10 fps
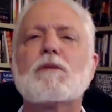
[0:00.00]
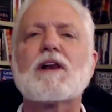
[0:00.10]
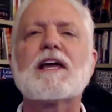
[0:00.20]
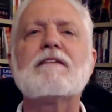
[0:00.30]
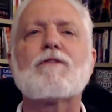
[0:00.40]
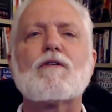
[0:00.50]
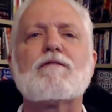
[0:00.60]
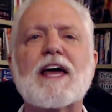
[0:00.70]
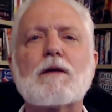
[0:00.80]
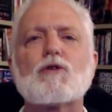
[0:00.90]
believe are
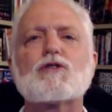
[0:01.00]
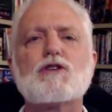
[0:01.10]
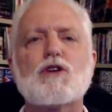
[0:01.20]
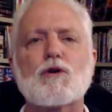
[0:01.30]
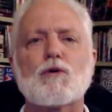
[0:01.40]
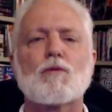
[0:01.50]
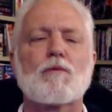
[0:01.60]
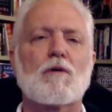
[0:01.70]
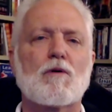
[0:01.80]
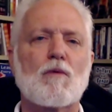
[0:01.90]
available to you
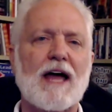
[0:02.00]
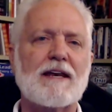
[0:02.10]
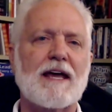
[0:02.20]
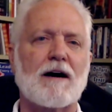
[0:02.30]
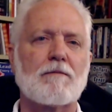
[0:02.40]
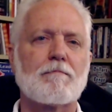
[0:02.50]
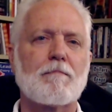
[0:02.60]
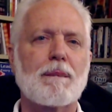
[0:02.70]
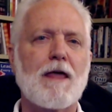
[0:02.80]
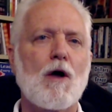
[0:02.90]
right now.
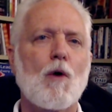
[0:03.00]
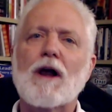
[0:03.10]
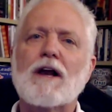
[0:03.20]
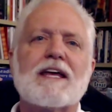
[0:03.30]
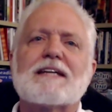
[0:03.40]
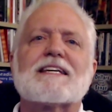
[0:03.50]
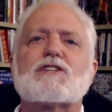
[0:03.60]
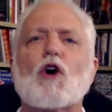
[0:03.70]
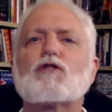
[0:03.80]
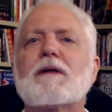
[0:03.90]
What it is, it's
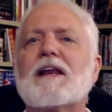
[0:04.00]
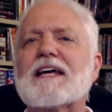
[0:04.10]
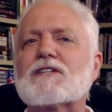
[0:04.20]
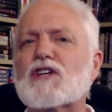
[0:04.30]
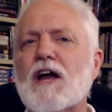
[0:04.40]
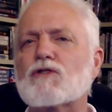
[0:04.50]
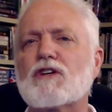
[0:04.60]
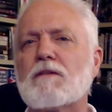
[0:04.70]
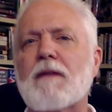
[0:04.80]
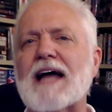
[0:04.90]
ultimately a
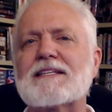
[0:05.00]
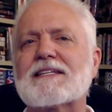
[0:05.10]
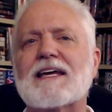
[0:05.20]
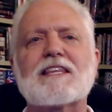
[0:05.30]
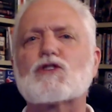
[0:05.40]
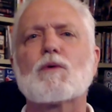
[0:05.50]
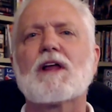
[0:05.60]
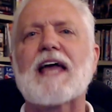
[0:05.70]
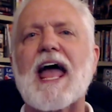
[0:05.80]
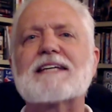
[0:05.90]
scarcity mindset that's
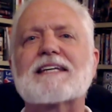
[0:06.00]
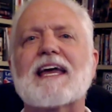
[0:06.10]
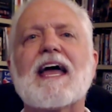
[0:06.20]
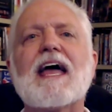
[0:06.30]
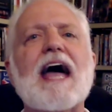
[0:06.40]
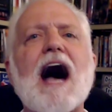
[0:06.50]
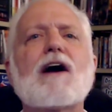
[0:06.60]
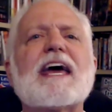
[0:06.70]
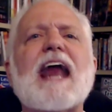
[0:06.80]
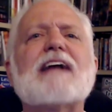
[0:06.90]
really asking, how
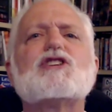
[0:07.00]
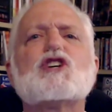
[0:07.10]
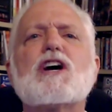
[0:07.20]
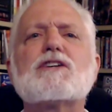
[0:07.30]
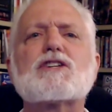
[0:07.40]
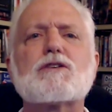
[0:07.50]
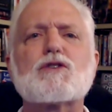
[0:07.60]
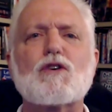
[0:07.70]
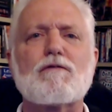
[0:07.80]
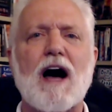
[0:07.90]
can I just
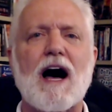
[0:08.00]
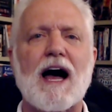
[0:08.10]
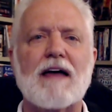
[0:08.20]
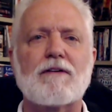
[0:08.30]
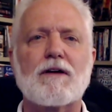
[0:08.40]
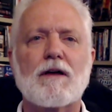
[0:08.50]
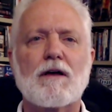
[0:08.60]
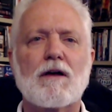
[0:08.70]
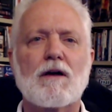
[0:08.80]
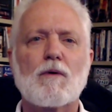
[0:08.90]
survive
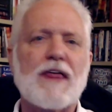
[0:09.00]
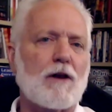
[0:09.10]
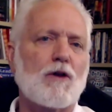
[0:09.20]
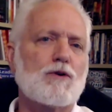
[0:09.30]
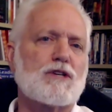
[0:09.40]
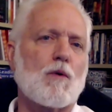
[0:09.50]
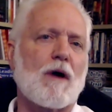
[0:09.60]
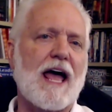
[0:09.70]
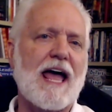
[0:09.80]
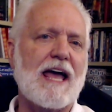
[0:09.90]
without losing what
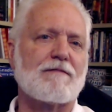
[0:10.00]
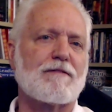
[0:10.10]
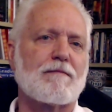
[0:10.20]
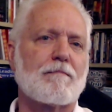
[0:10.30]
I have?